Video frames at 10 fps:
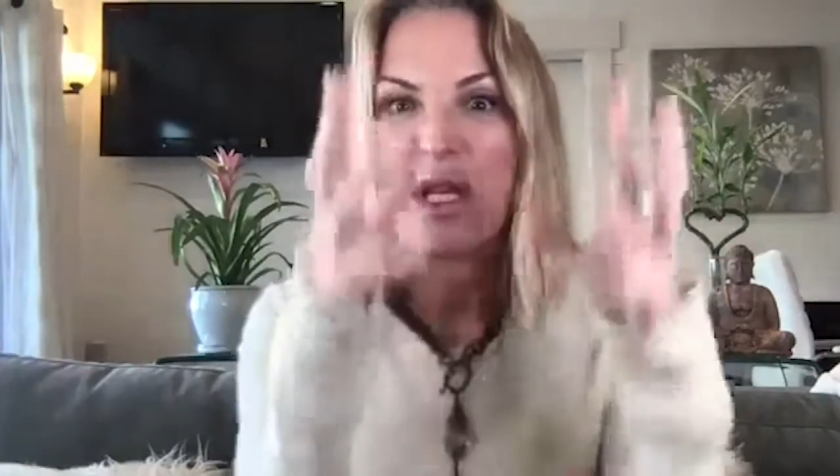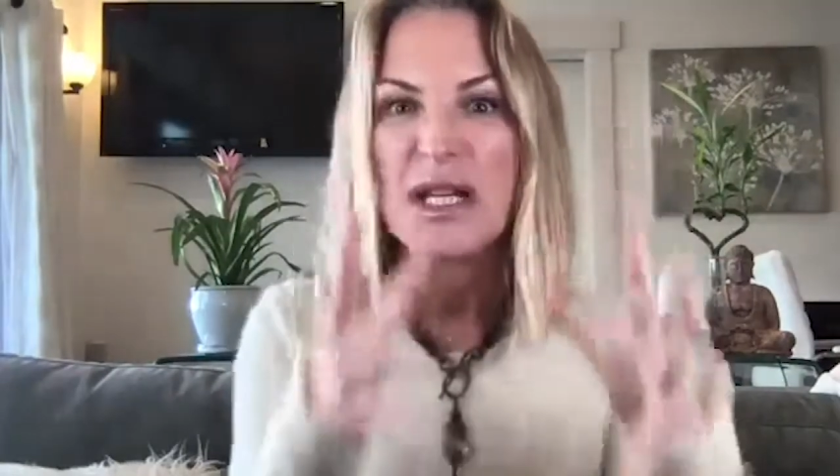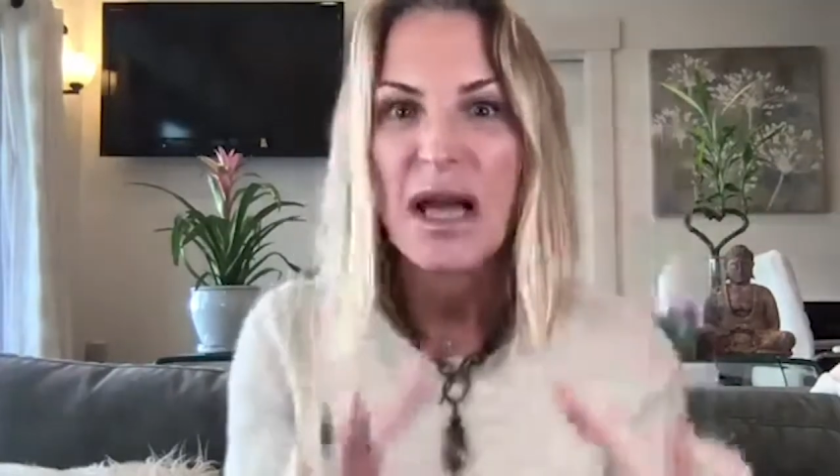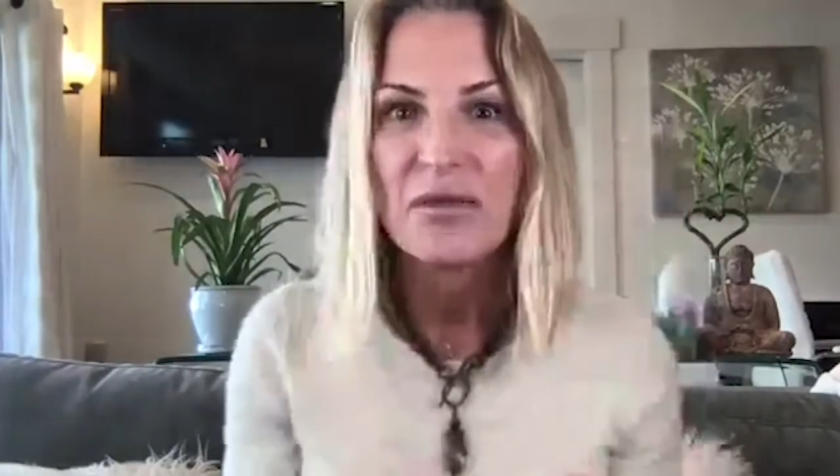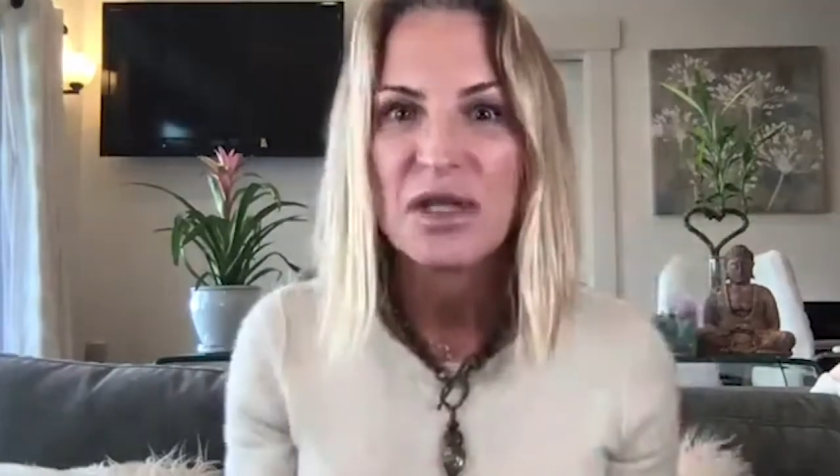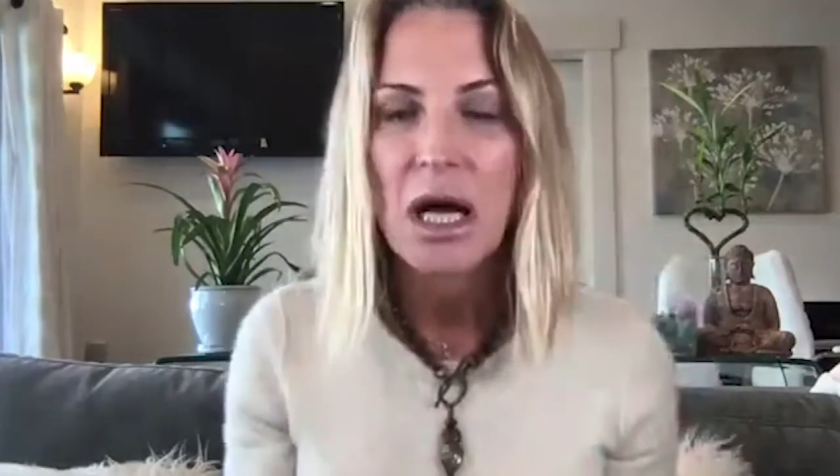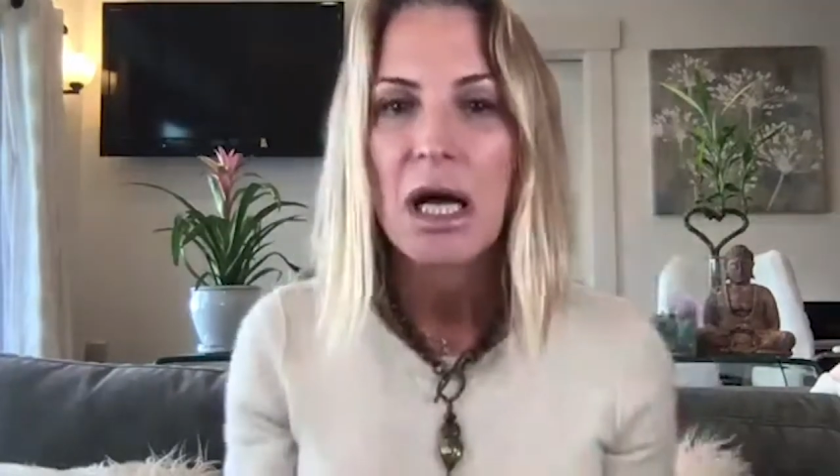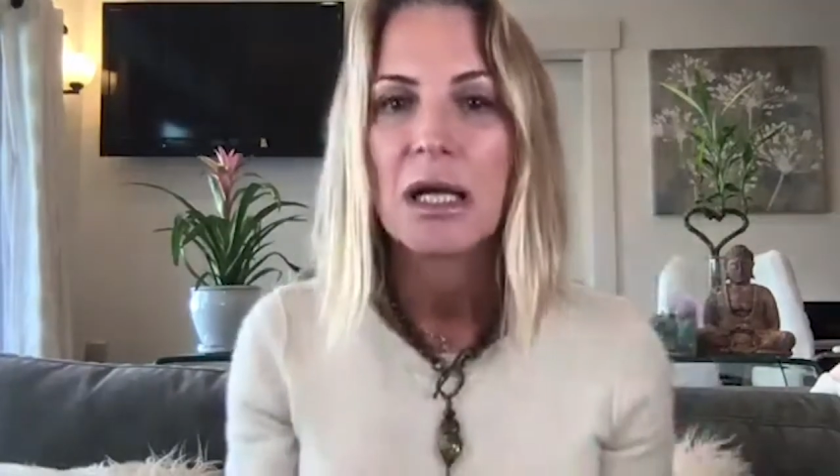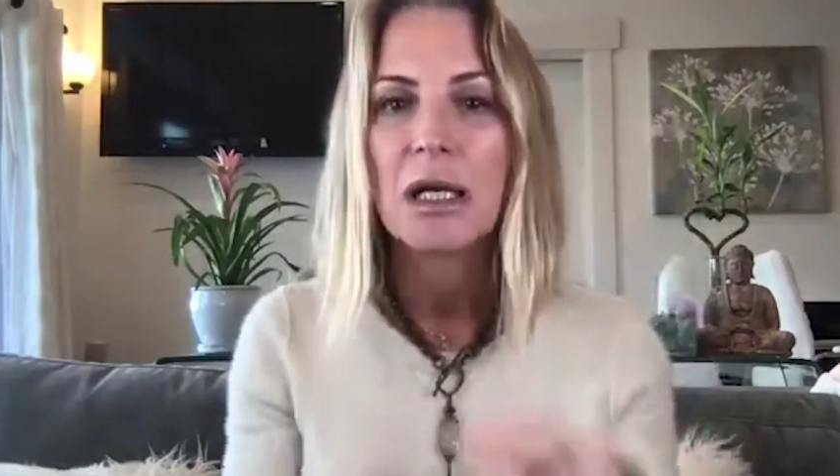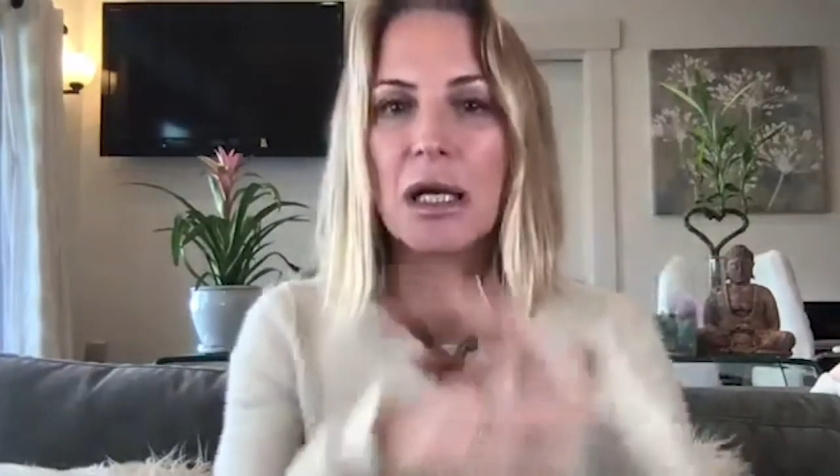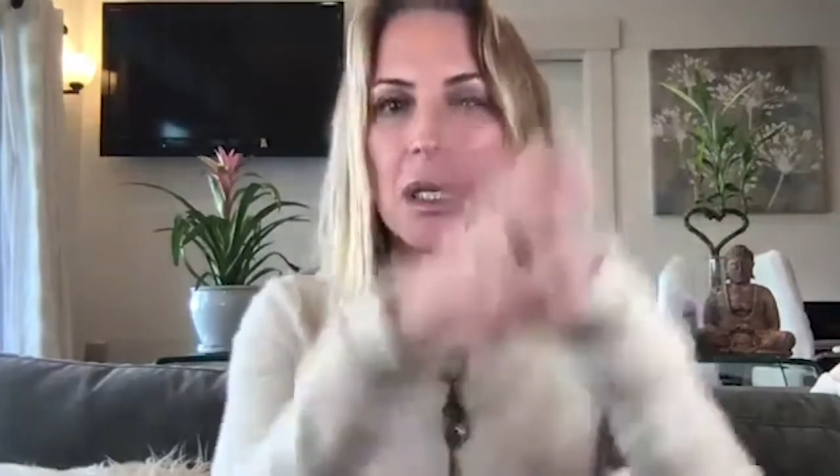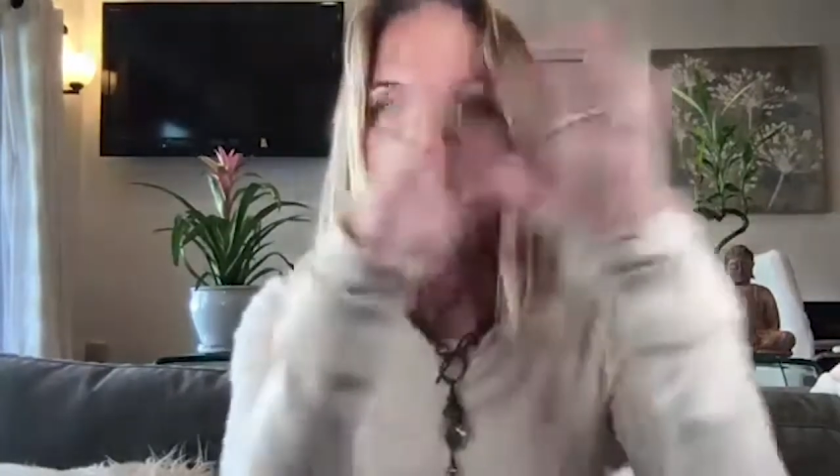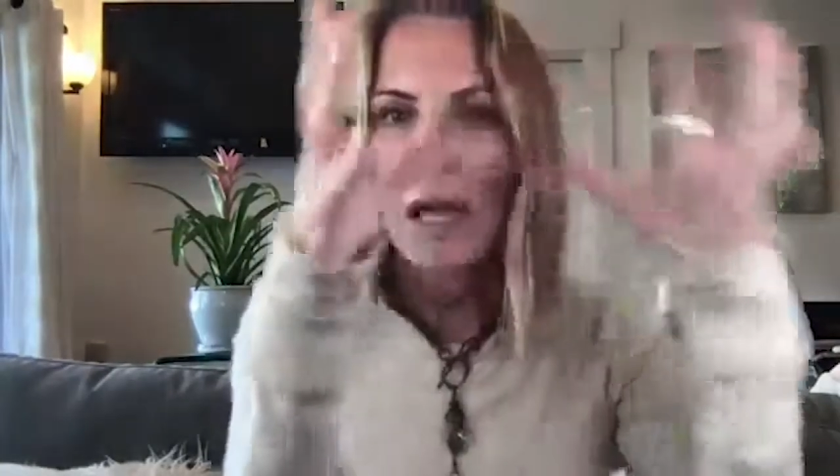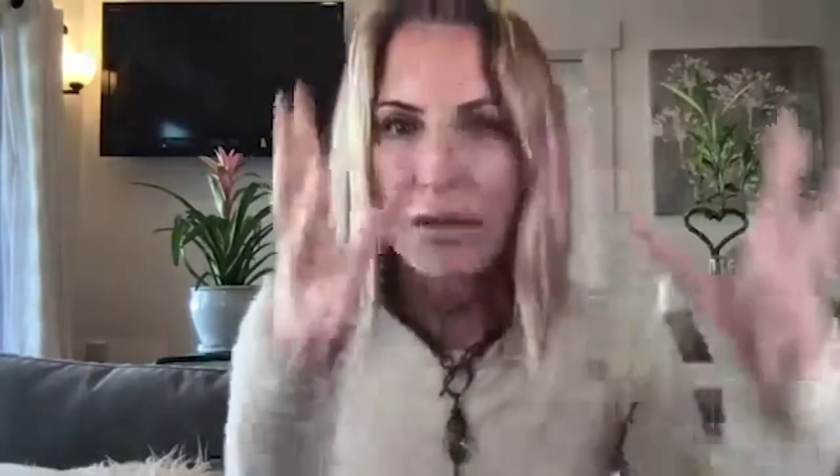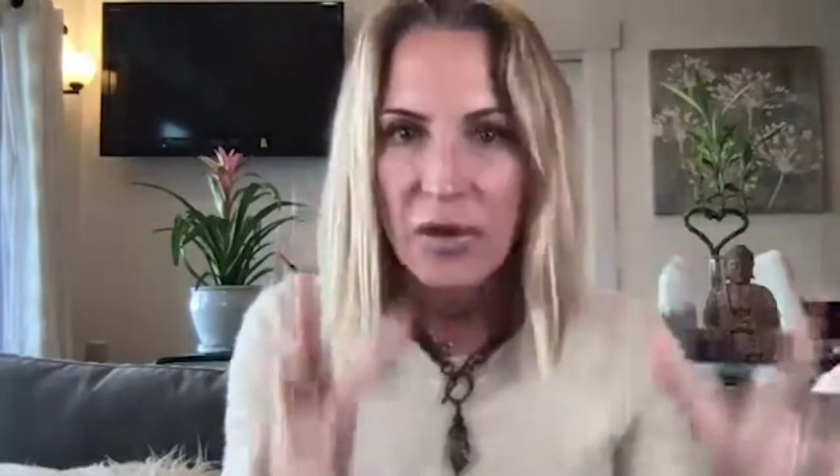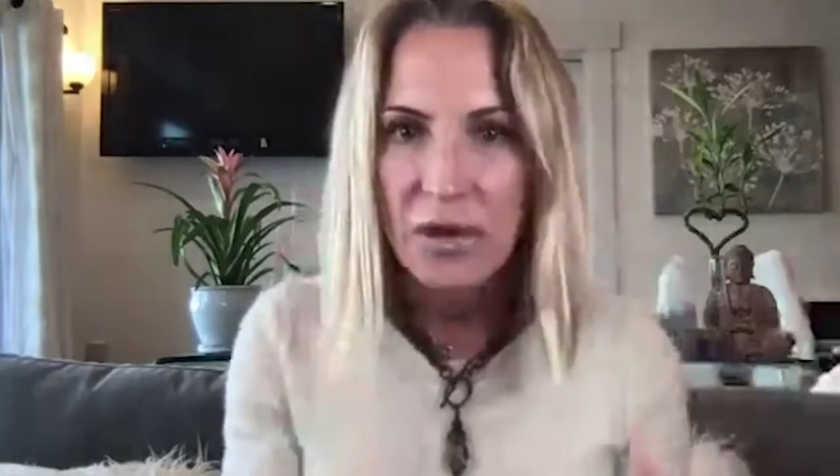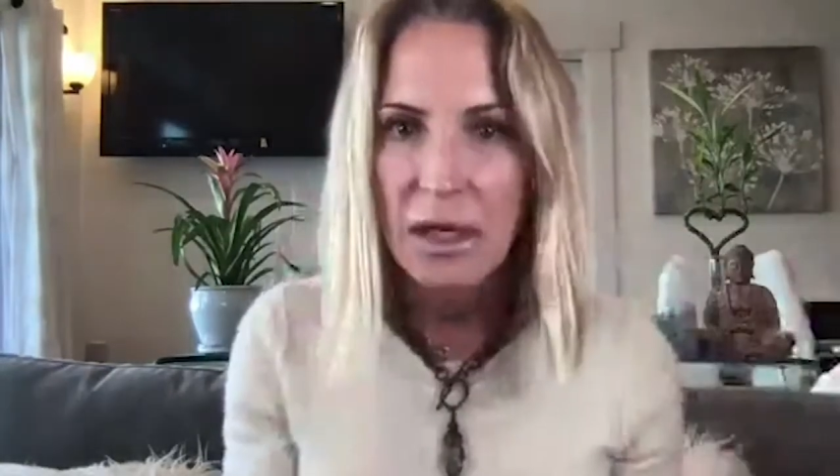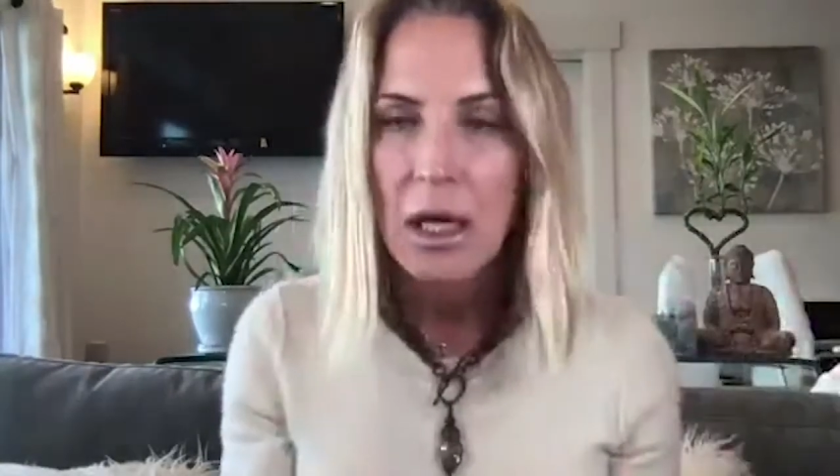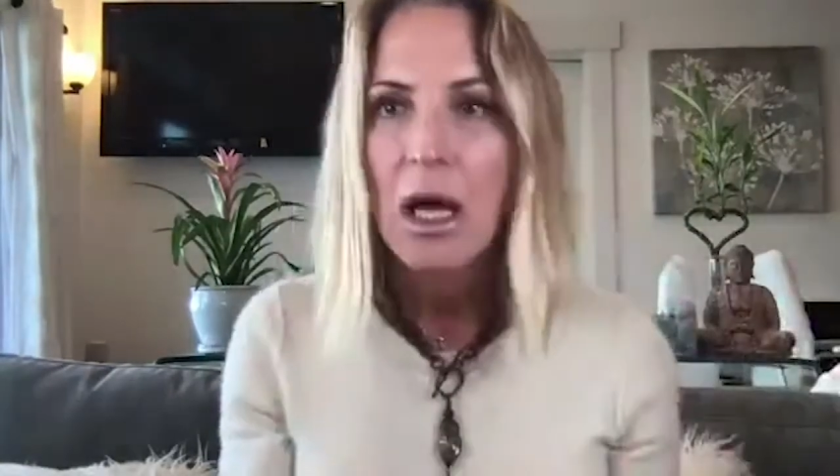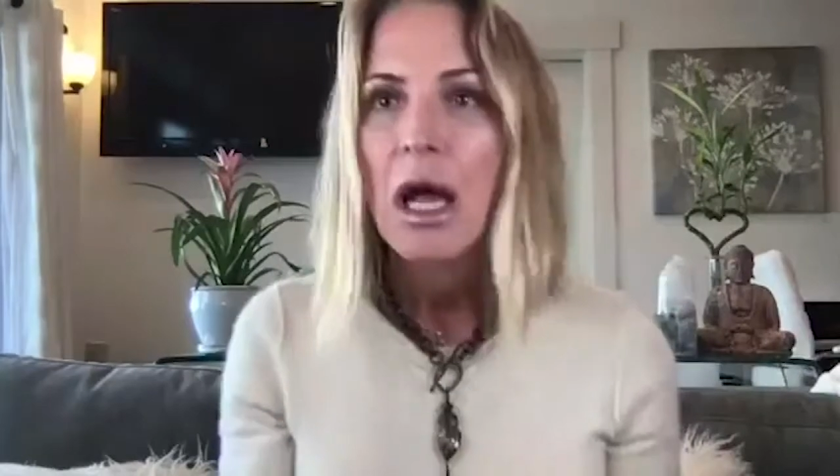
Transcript: to have done, everything.